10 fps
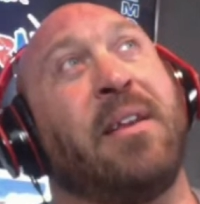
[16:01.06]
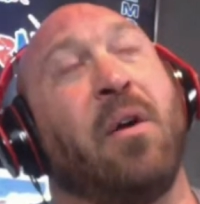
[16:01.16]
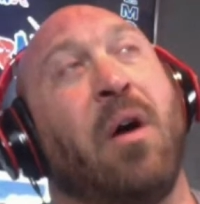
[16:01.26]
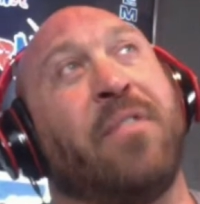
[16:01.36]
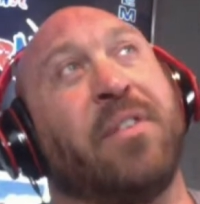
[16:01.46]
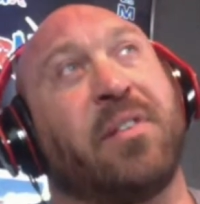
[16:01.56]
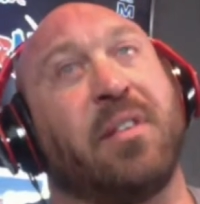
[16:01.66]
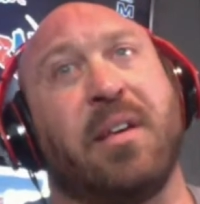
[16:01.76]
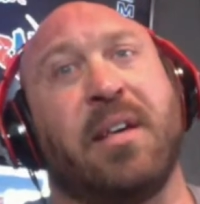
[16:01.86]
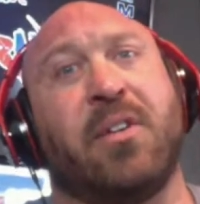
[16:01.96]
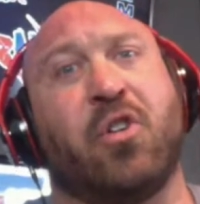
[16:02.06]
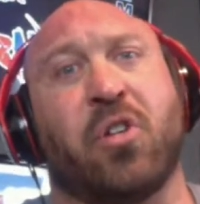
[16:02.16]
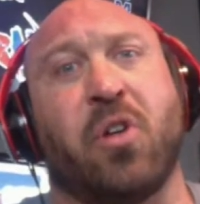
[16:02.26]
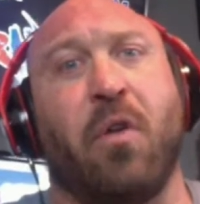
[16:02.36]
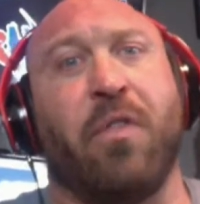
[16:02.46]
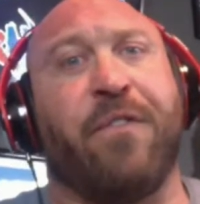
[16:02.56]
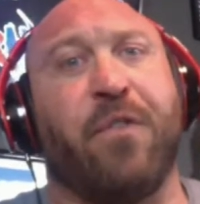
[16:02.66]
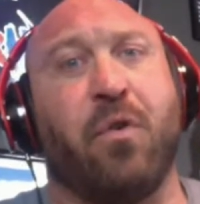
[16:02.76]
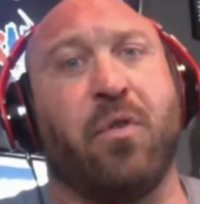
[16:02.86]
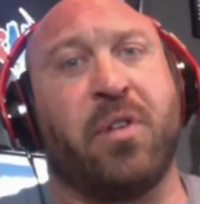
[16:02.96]
you know, obviously just all the
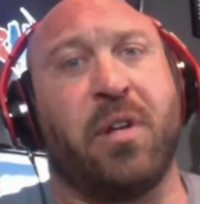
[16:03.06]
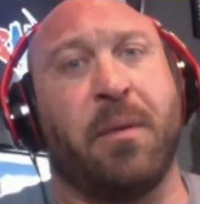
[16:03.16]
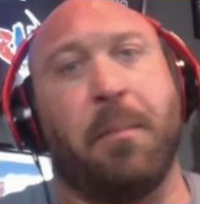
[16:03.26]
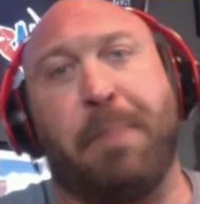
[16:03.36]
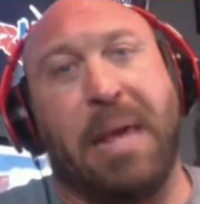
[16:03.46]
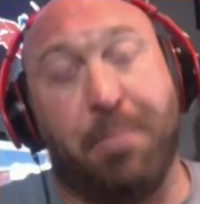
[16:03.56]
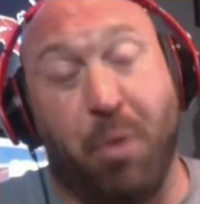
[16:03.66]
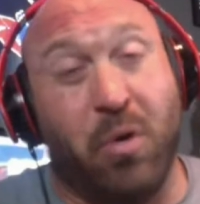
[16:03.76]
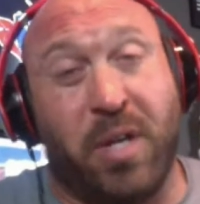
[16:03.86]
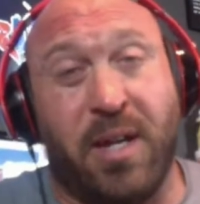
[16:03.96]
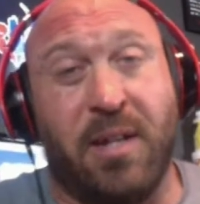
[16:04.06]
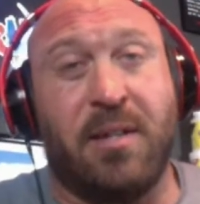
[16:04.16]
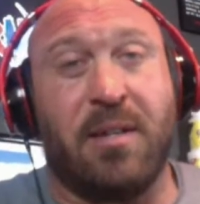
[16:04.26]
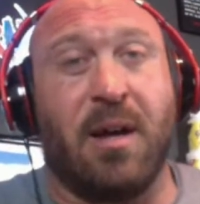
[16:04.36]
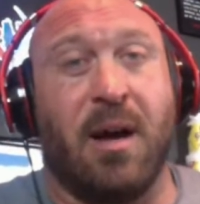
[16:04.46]
foods, pea protein,